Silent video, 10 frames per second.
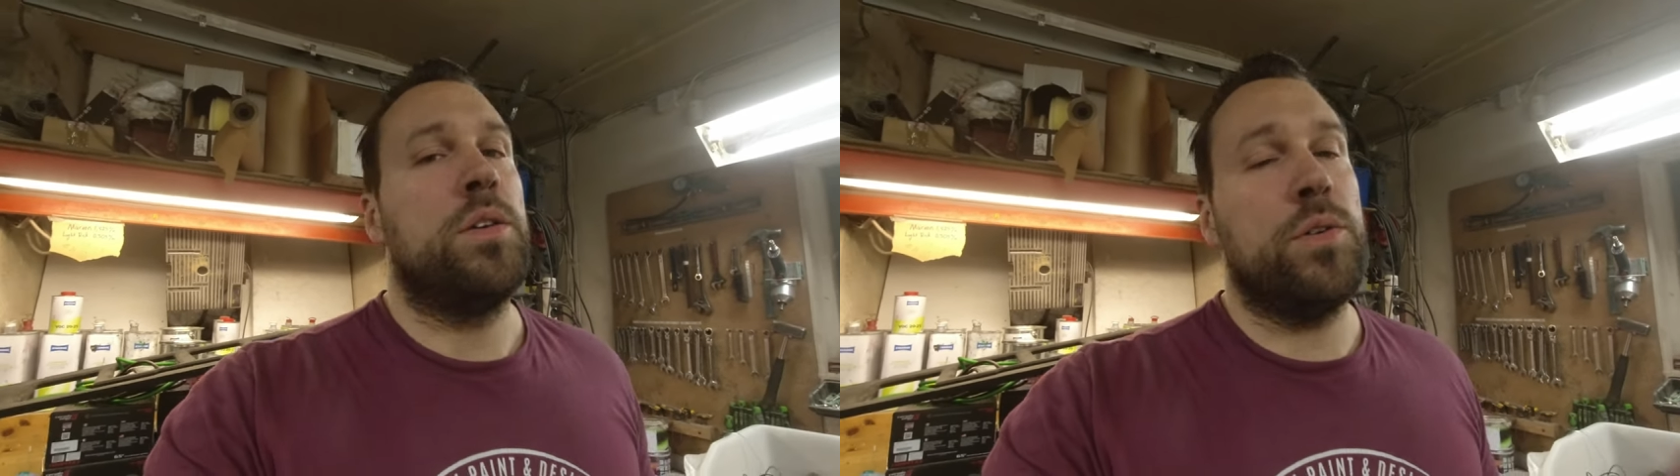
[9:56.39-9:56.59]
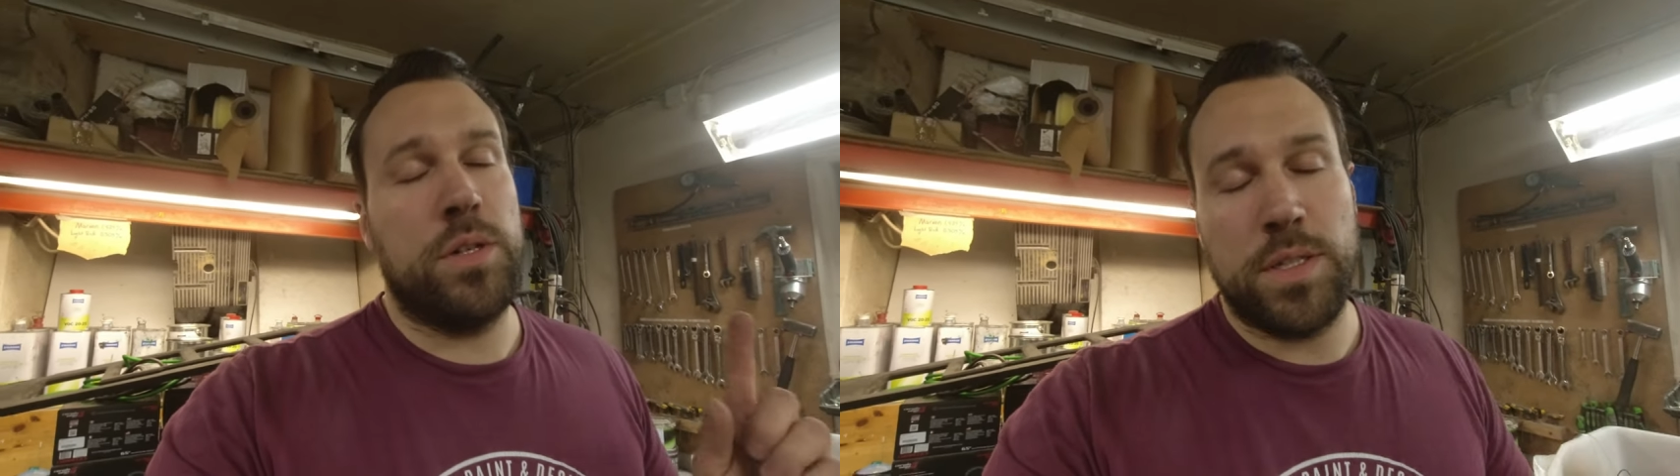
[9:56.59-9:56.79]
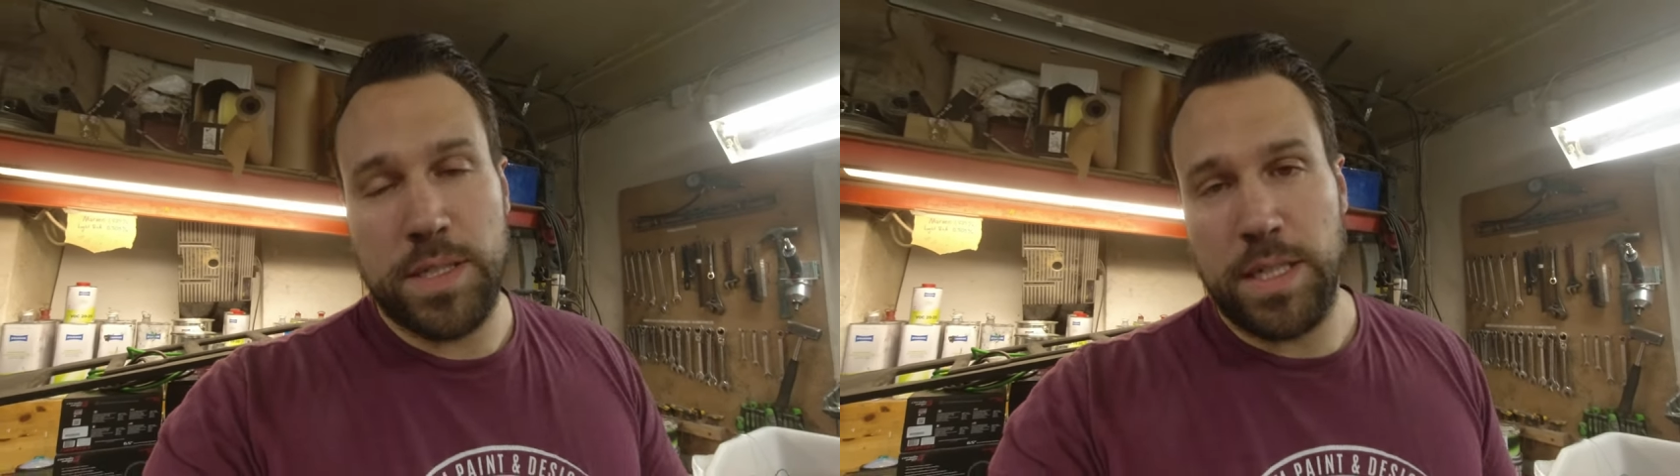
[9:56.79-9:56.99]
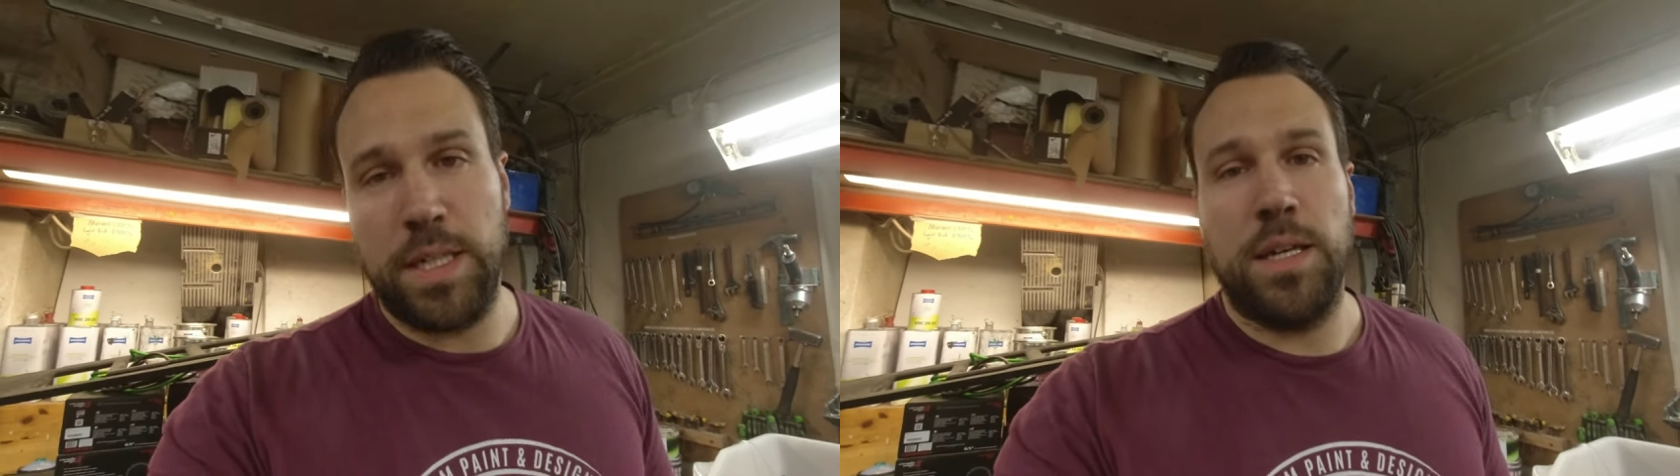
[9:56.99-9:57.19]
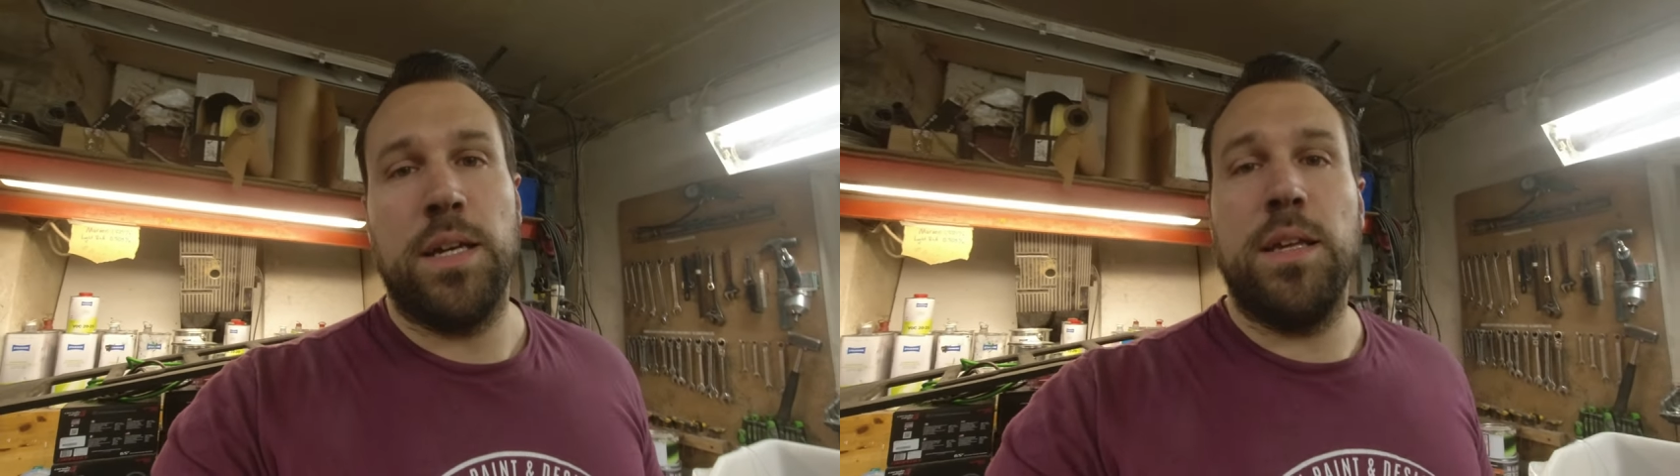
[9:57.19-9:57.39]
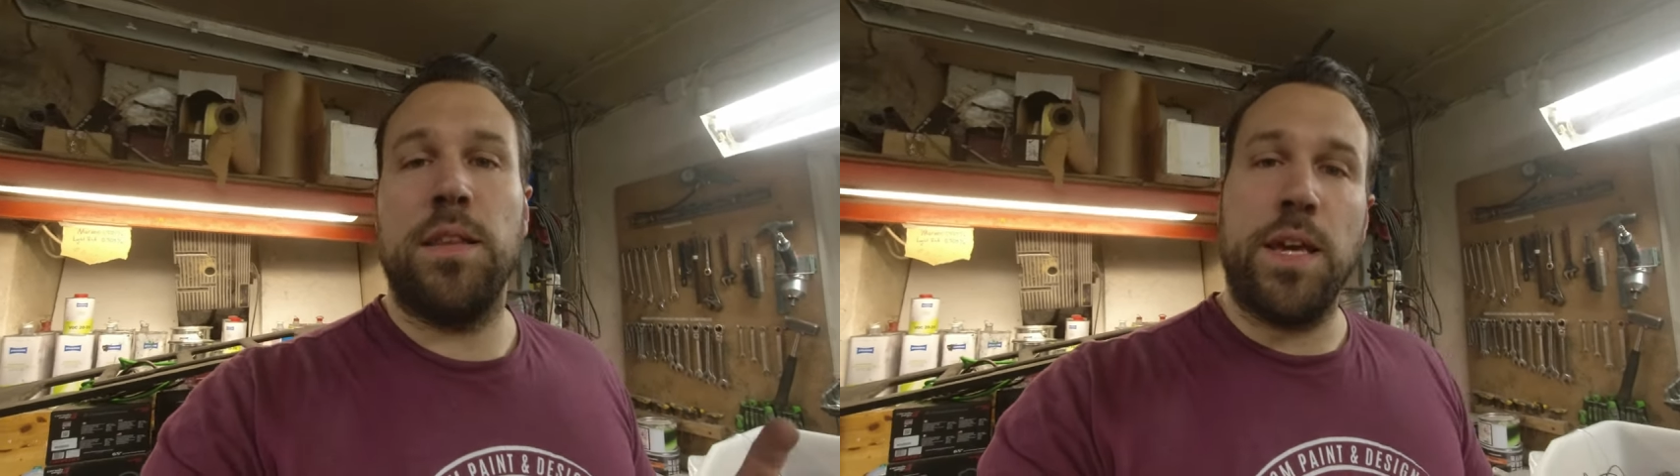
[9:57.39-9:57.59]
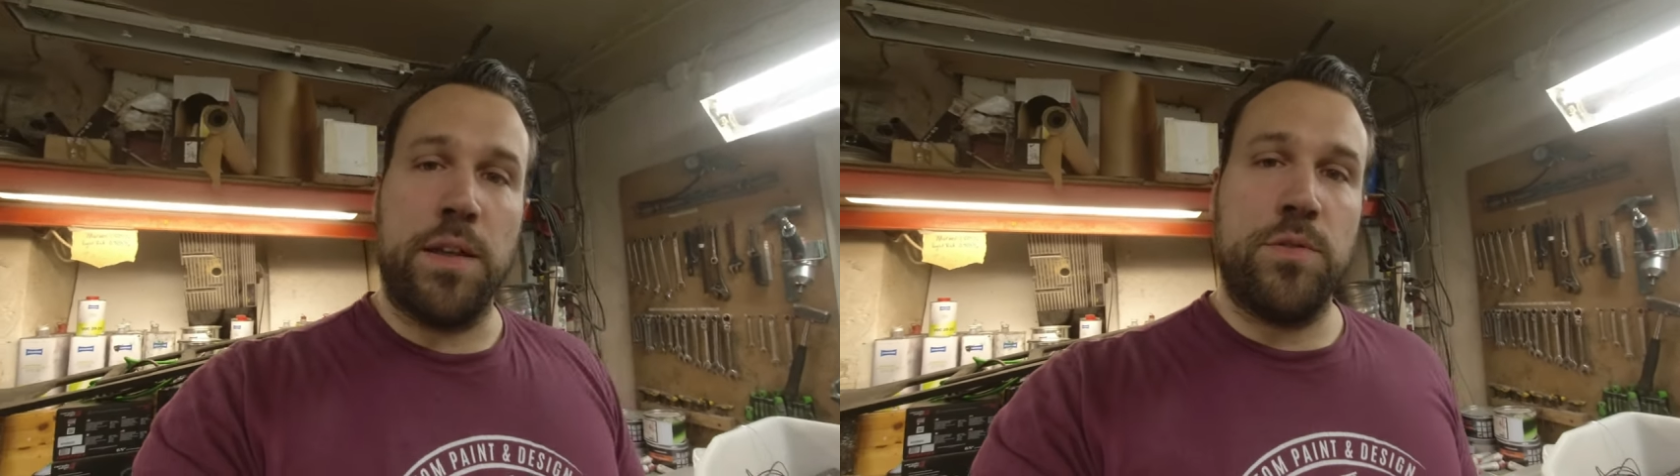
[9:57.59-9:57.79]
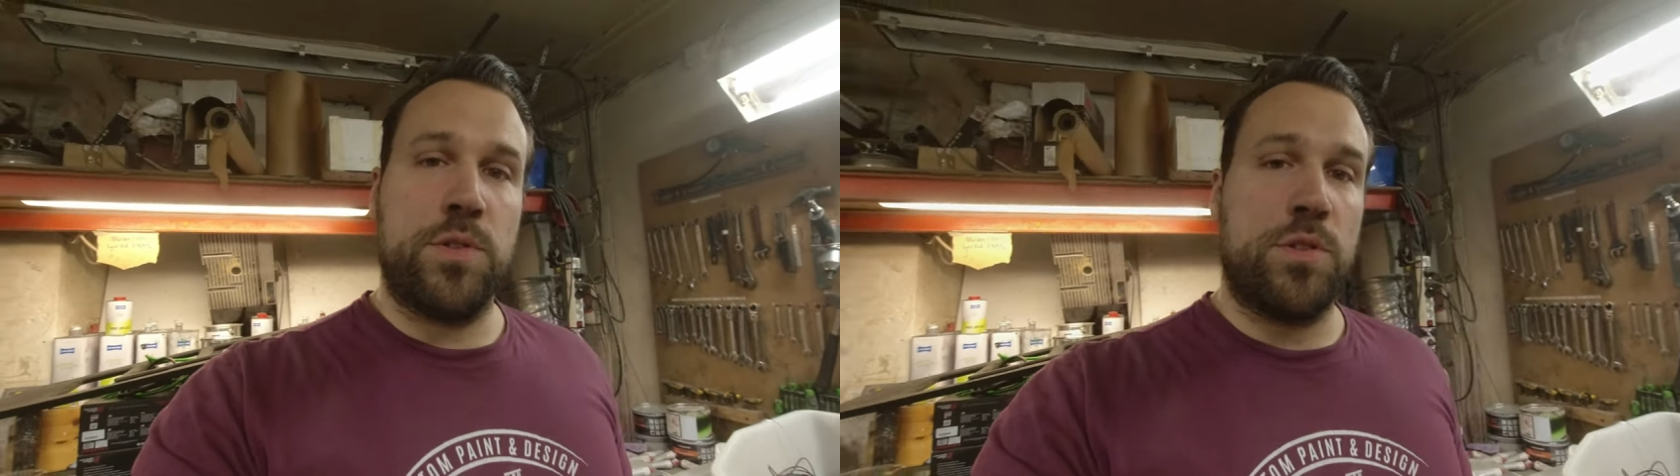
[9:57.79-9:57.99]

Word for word: that you're going to see in the end